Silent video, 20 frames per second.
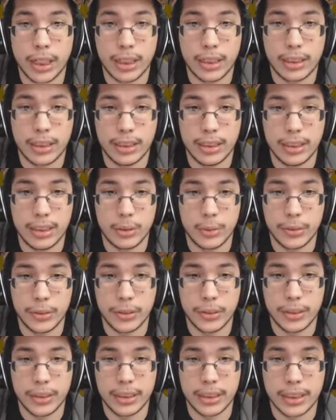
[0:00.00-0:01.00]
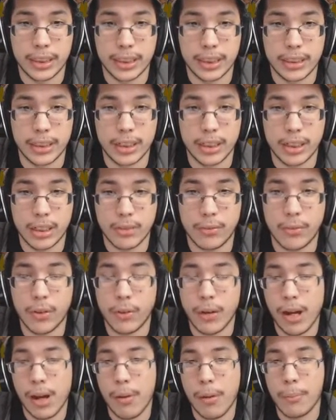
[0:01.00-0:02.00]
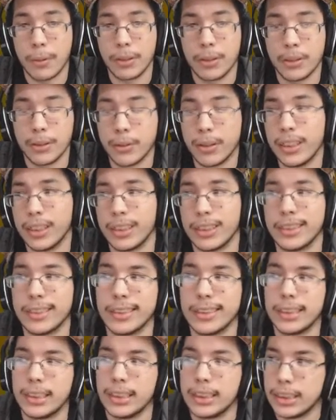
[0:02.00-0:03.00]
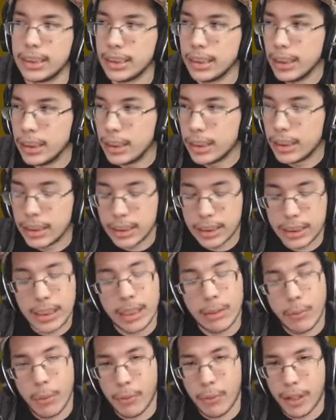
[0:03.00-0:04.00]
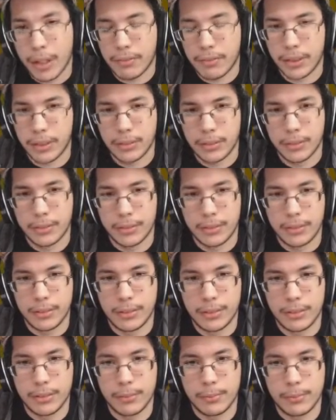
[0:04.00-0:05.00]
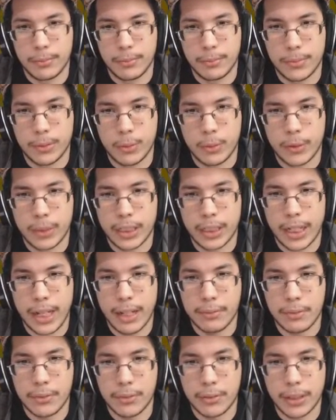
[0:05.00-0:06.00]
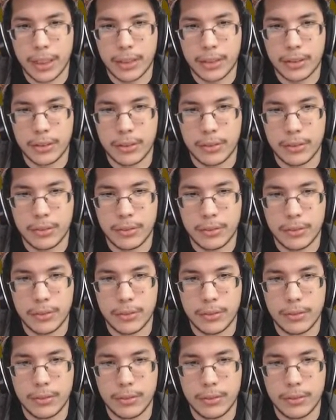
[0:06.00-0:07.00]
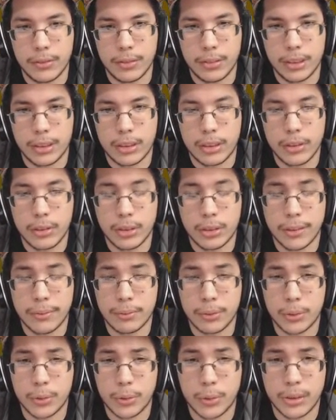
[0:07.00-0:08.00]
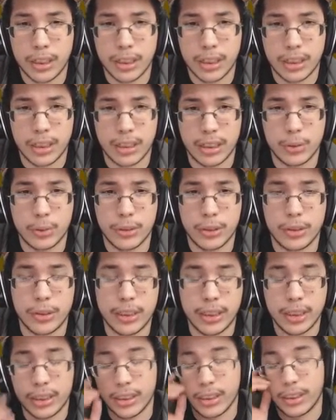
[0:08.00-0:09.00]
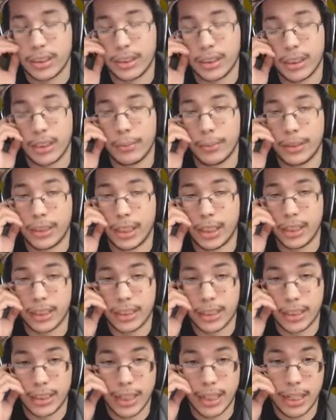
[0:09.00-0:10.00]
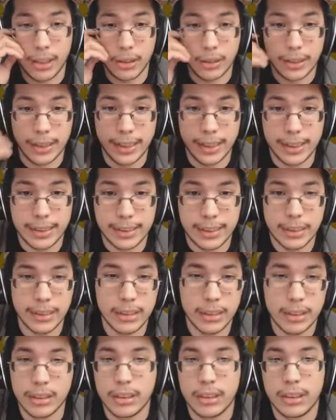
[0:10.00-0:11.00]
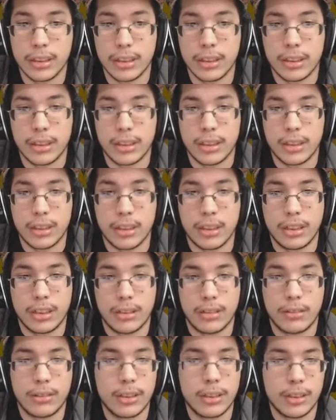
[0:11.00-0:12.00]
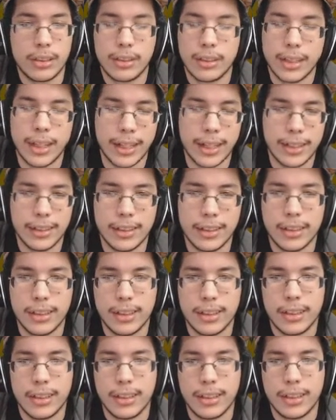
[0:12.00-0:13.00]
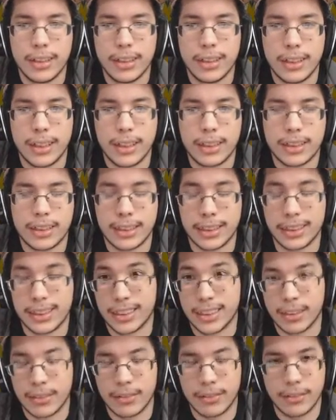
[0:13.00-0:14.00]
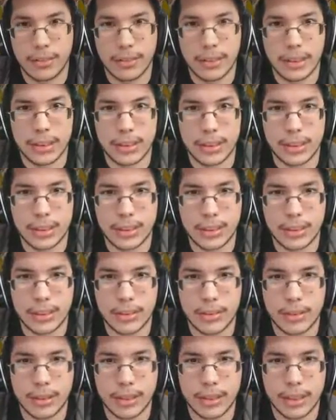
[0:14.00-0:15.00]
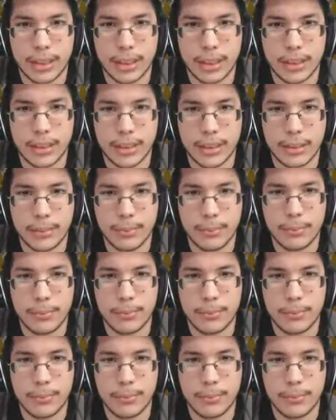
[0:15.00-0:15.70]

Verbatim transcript: the switch training is gonna suck for a while, but you know what, it's kind of what we have to do. We're gonna have to try to do some switch training, because Madonna cannot learn anything. 9, that's gonna suck throughout the entire time,